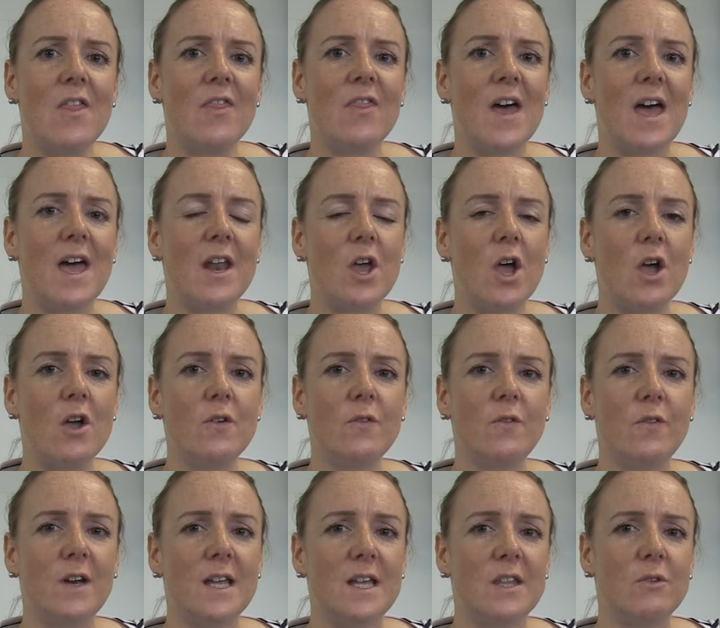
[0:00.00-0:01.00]
then
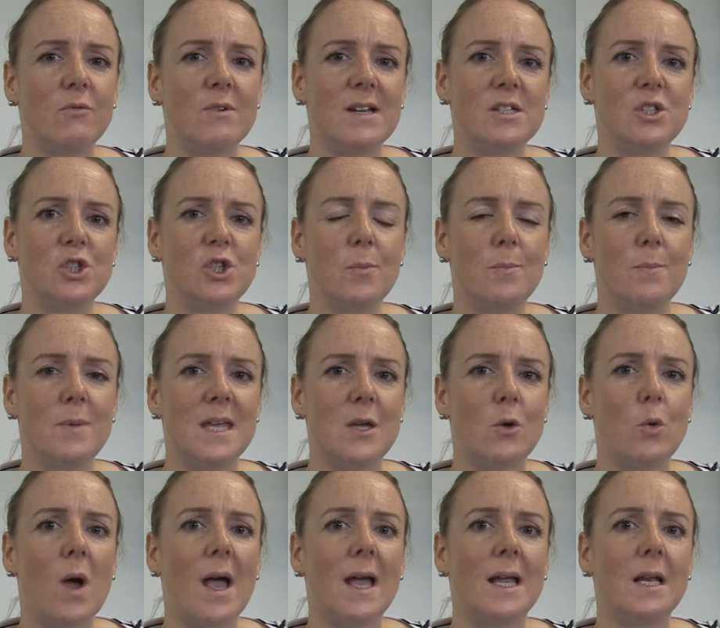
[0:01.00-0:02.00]
hopefully the risk should be
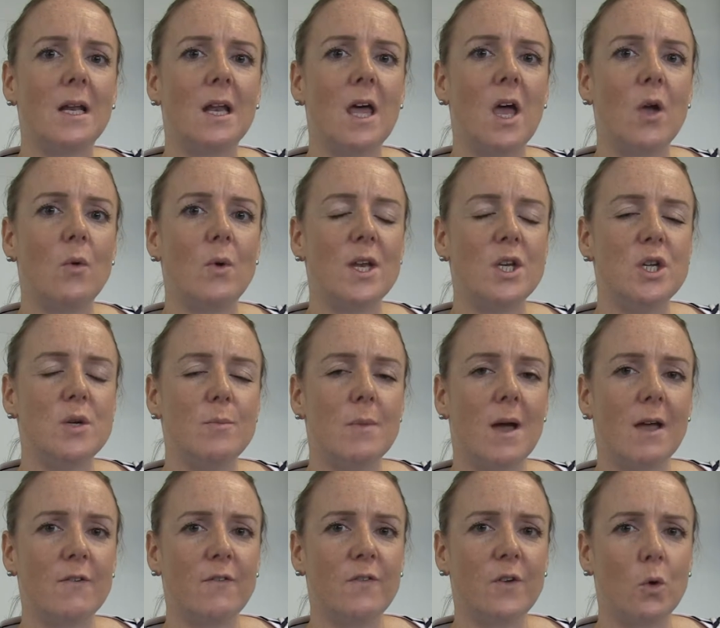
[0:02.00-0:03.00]
quite low and you
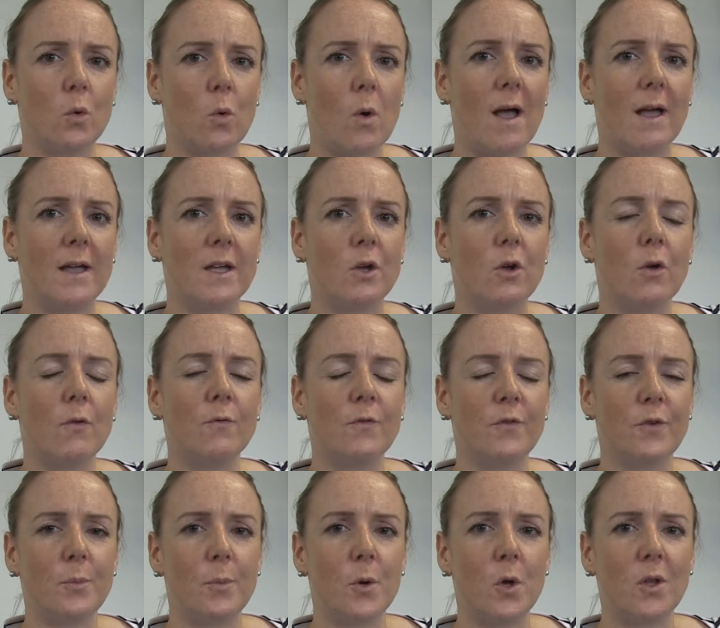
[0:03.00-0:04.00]
might feel quite
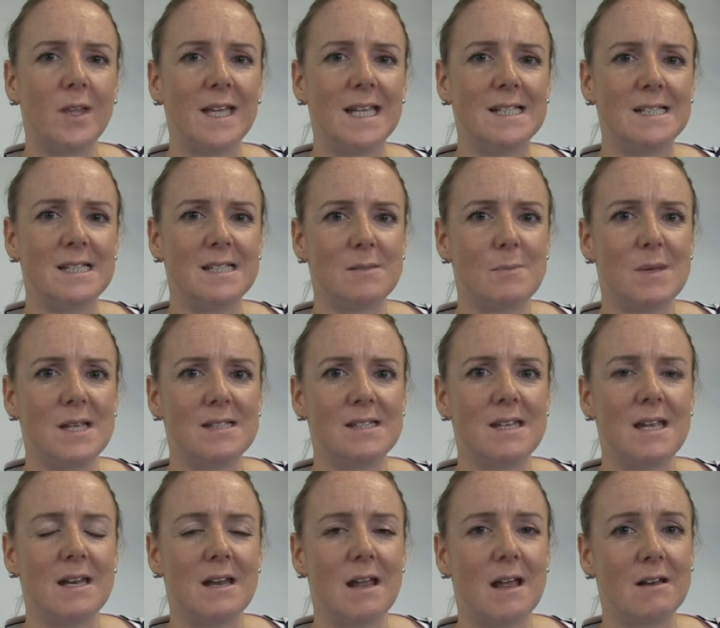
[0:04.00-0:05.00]
comfortable in dismissing,